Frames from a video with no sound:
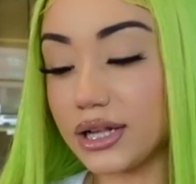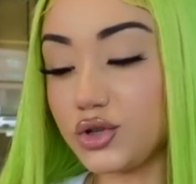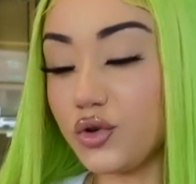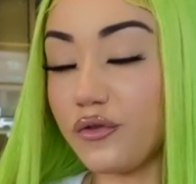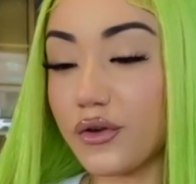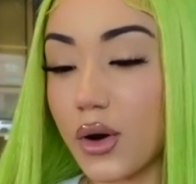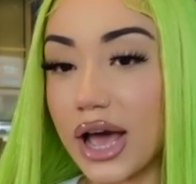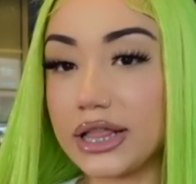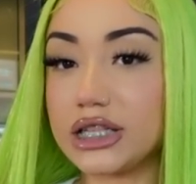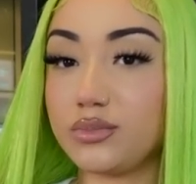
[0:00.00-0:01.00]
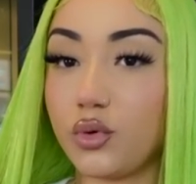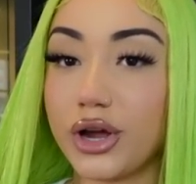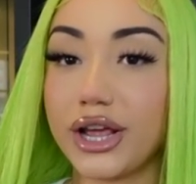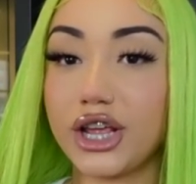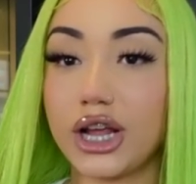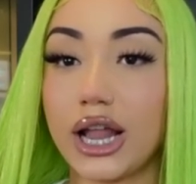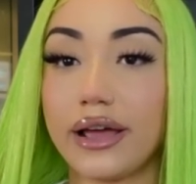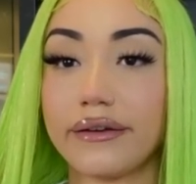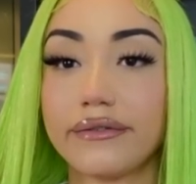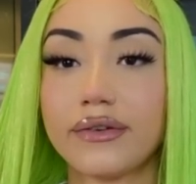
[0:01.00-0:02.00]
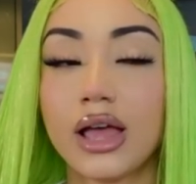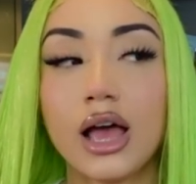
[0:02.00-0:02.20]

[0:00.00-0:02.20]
do you feel at this point in your life?